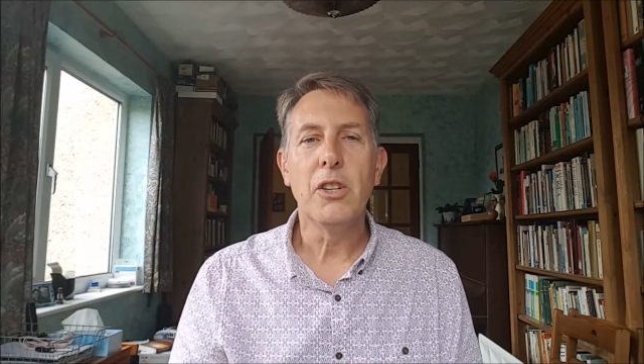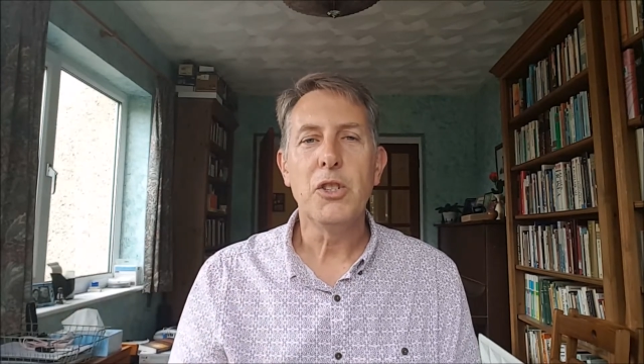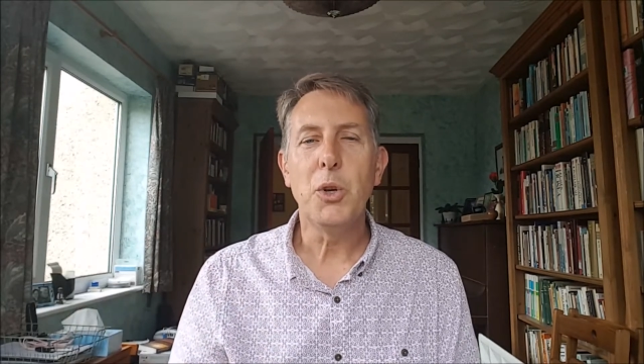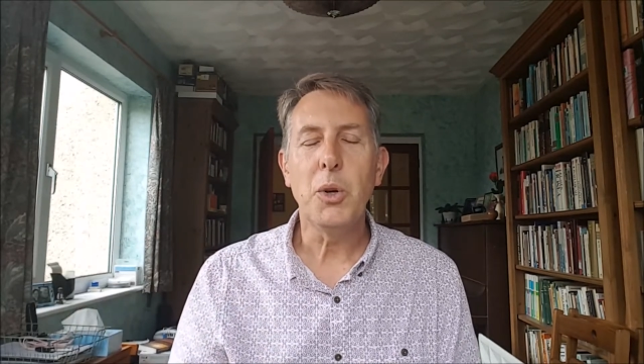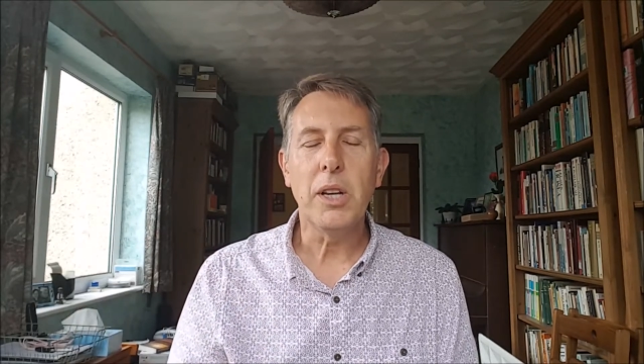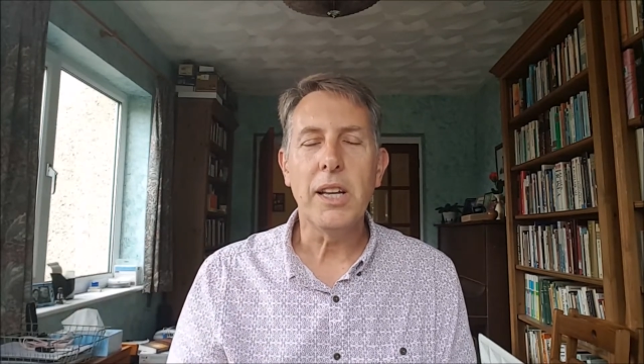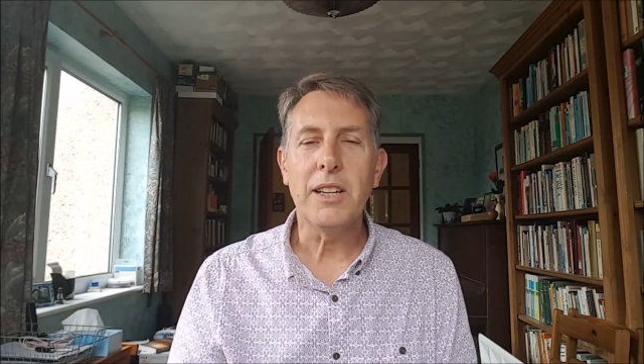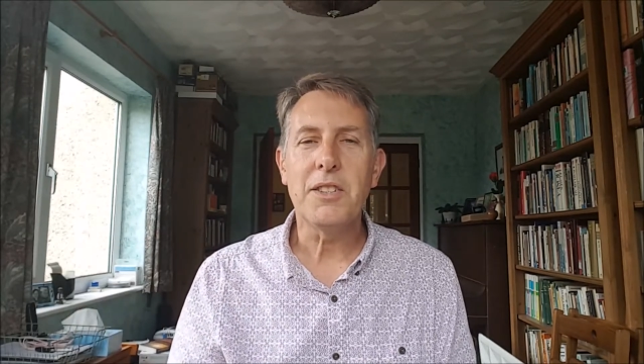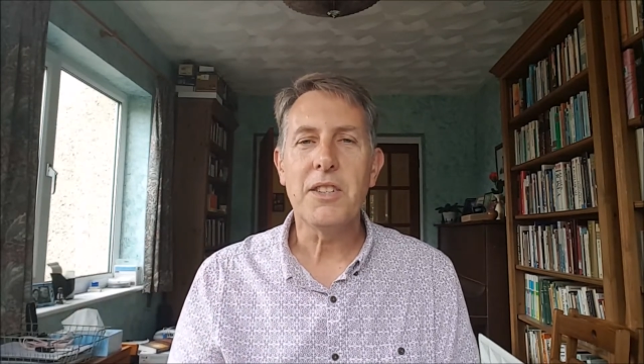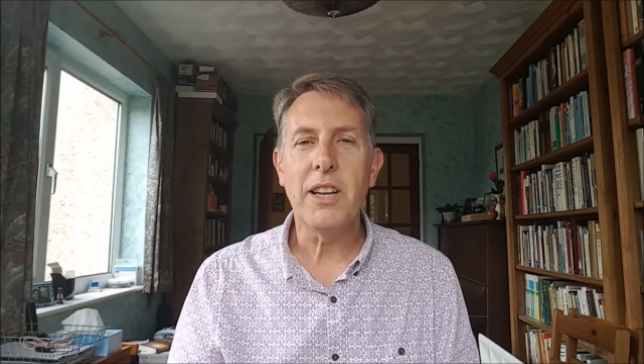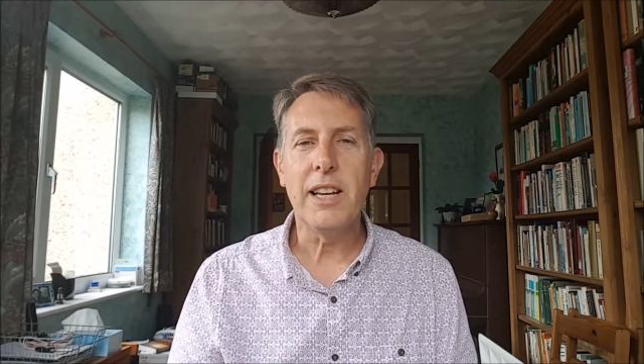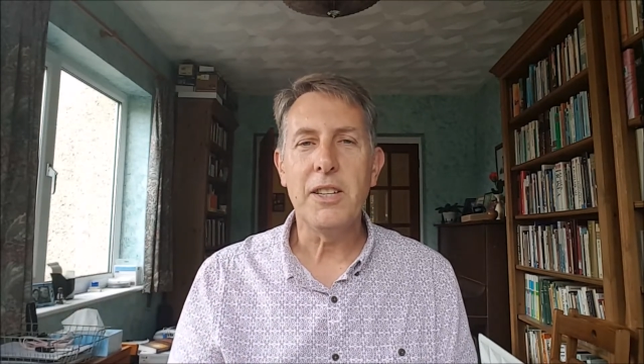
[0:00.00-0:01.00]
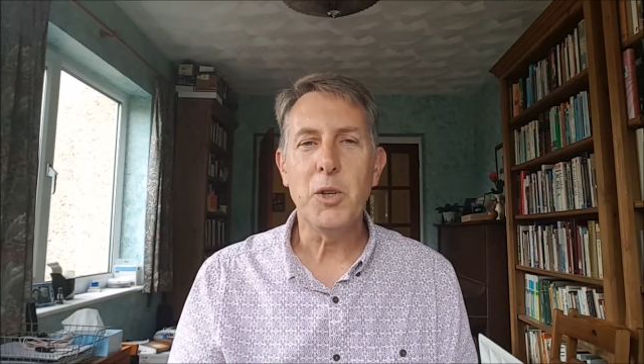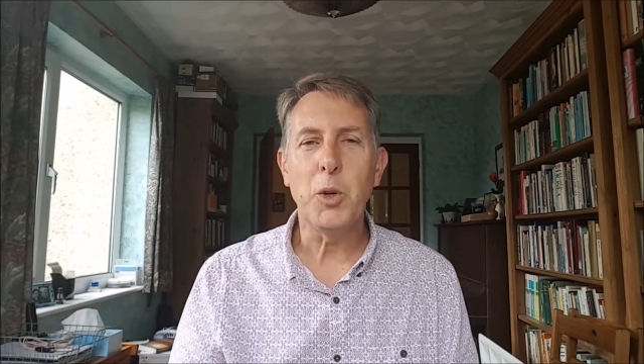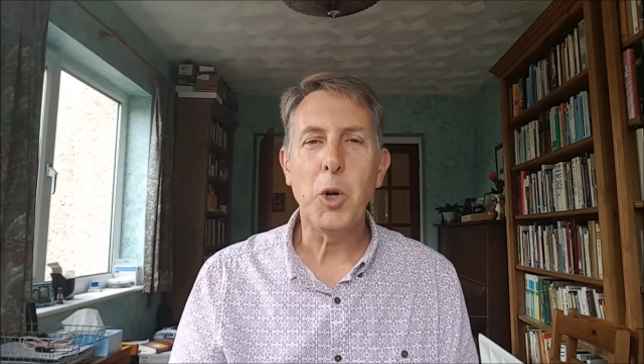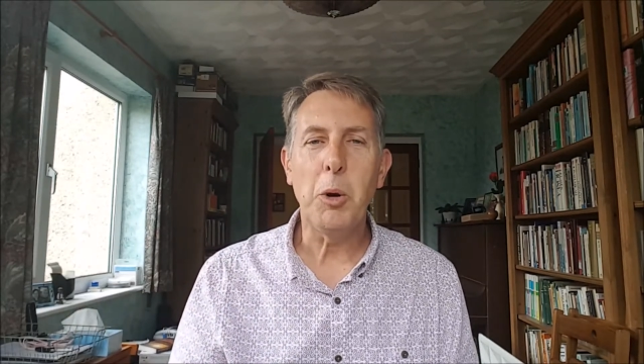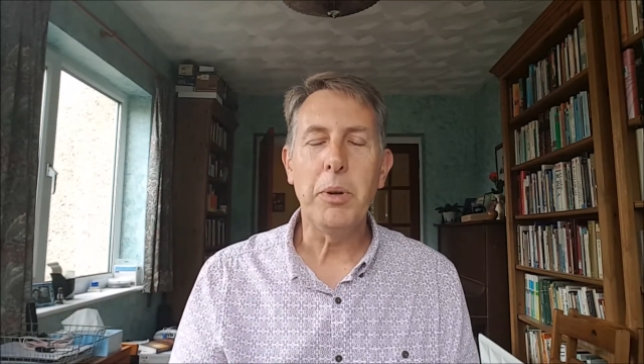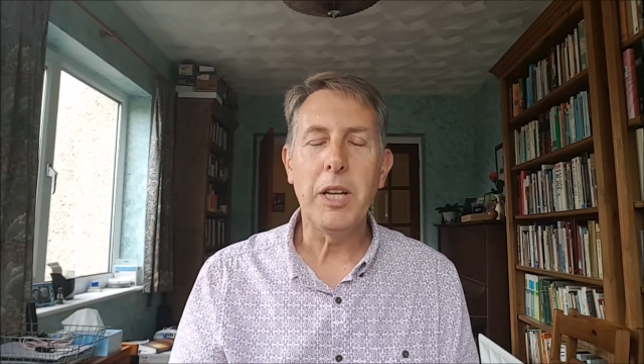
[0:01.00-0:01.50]
Two clicks and your
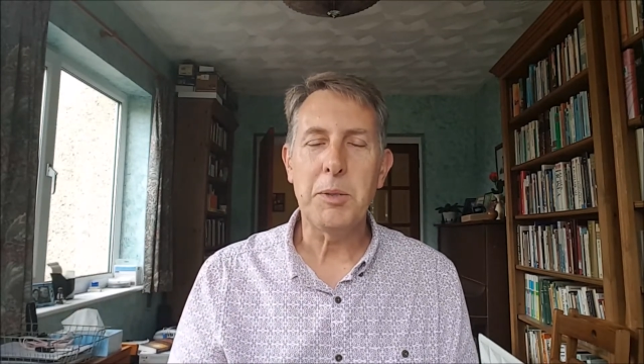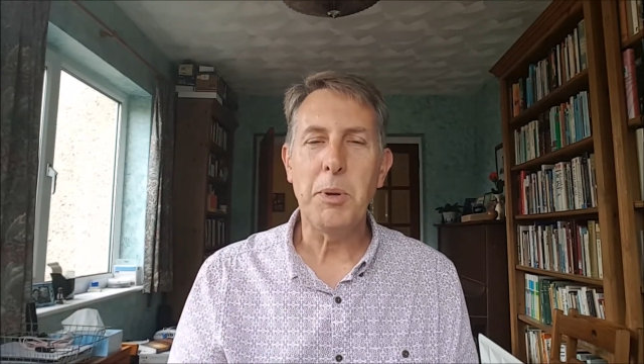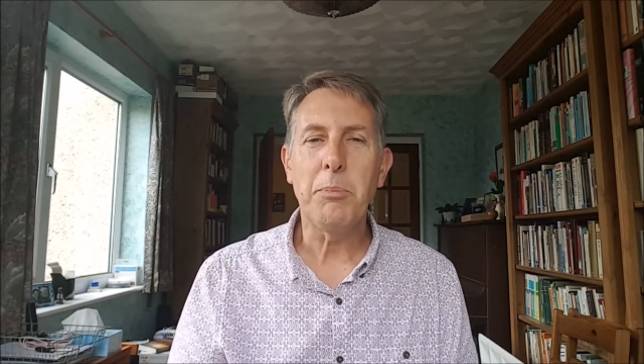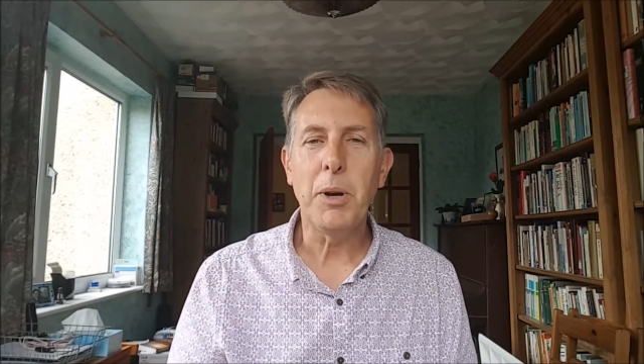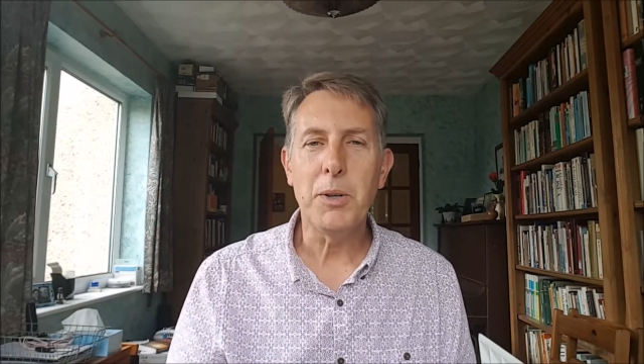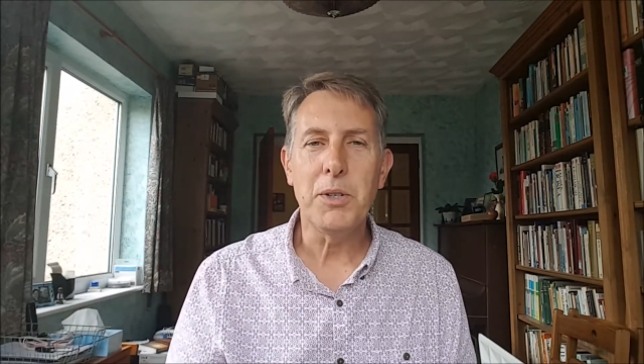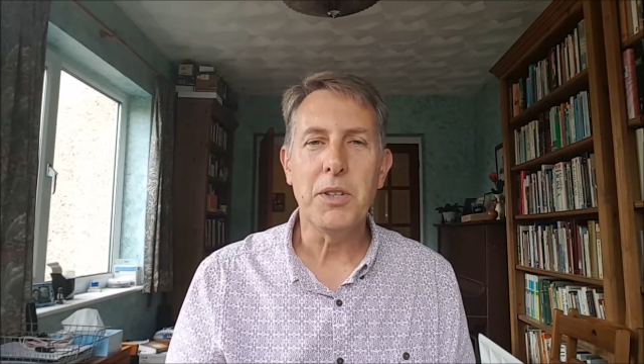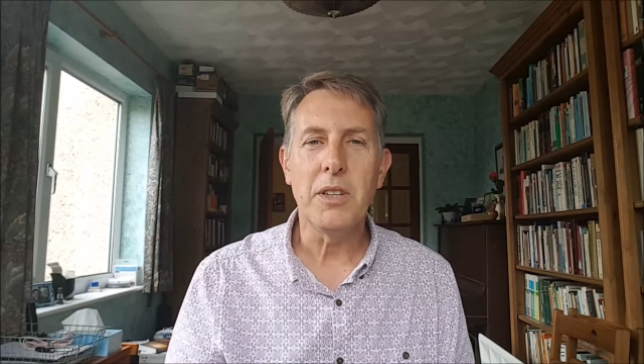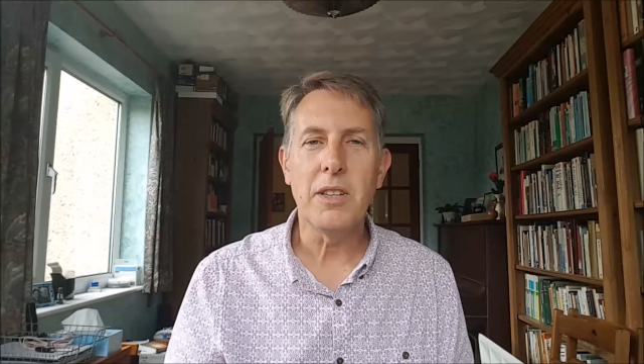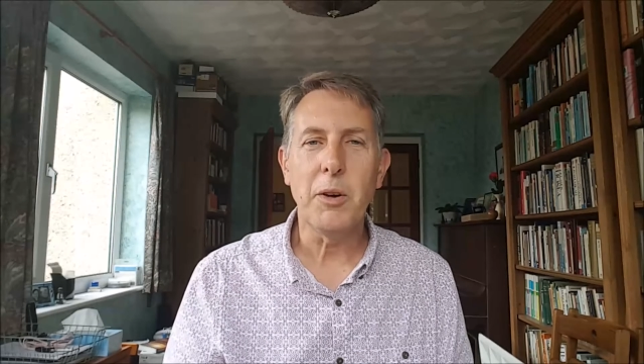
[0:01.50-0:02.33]
comment has been posted.